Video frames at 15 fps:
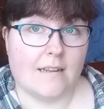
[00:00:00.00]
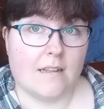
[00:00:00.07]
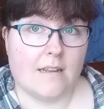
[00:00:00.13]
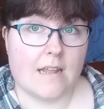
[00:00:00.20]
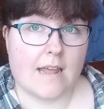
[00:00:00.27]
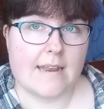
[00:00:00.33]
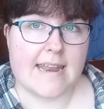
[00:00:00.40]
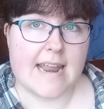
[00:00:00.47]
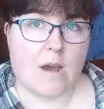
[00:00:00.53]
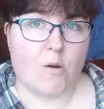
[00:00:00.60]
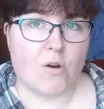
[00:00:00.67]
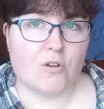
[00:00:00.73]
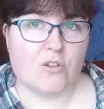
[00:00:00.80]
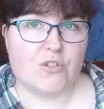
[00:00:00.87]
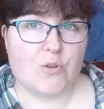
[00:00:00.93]
now on
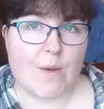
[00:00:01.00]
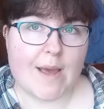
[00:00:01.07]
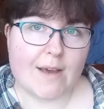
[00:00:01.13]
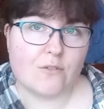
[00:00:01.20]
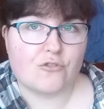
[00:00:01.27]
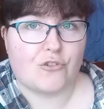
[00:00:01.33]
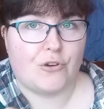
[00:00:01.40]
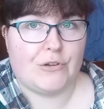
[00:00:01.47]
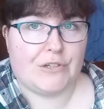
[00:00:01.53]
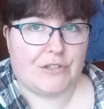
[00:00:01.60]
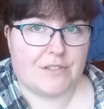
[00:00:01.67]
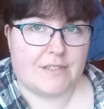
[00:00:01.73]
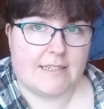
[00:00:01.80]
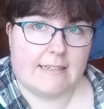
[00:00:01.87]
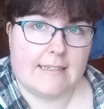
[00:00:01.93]
to outro, Kirsty.